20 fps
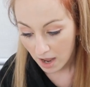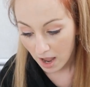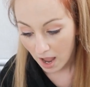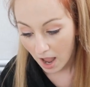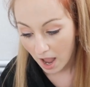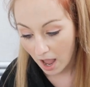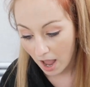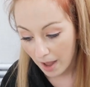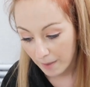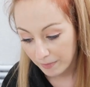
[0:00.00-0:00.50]

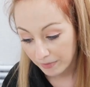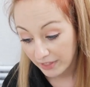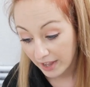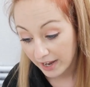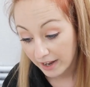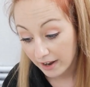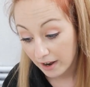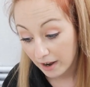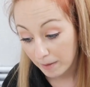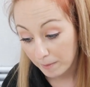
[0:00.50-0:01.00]
Um, they
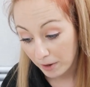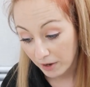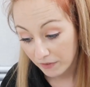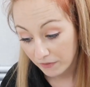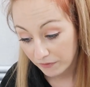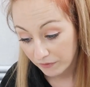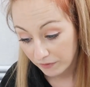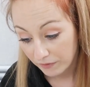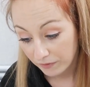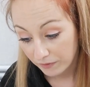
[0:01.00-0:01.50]
are my
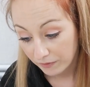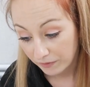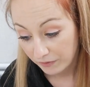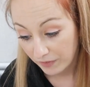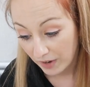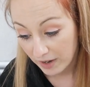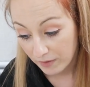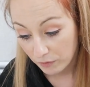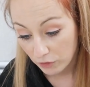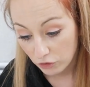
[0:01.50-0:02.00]

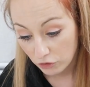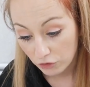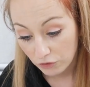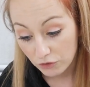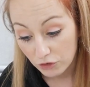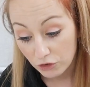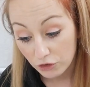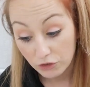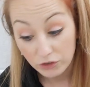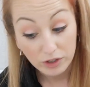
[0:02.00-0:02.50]
Favourite to
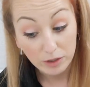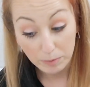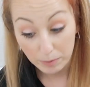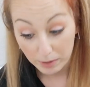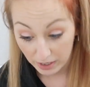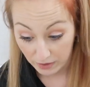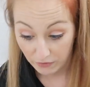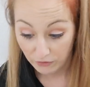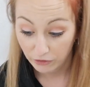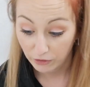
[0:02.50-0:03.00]
reduce the
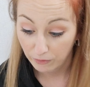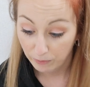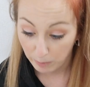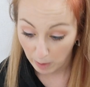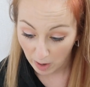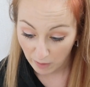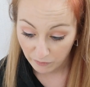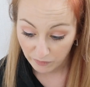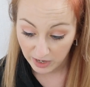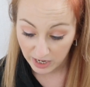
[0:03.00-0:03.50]
appearance of
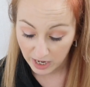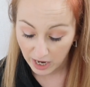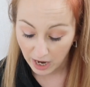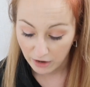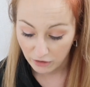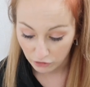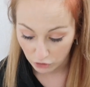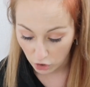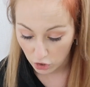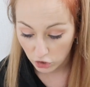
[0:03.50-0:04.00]
puffy and
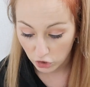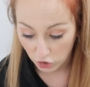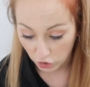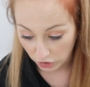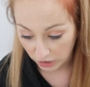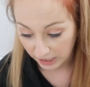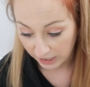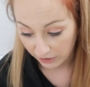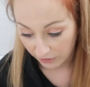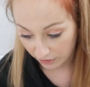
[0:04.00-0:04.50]
tired
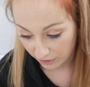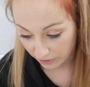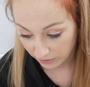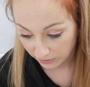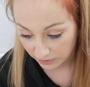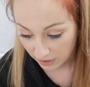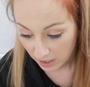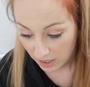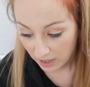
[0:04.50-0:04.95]
looking eyes,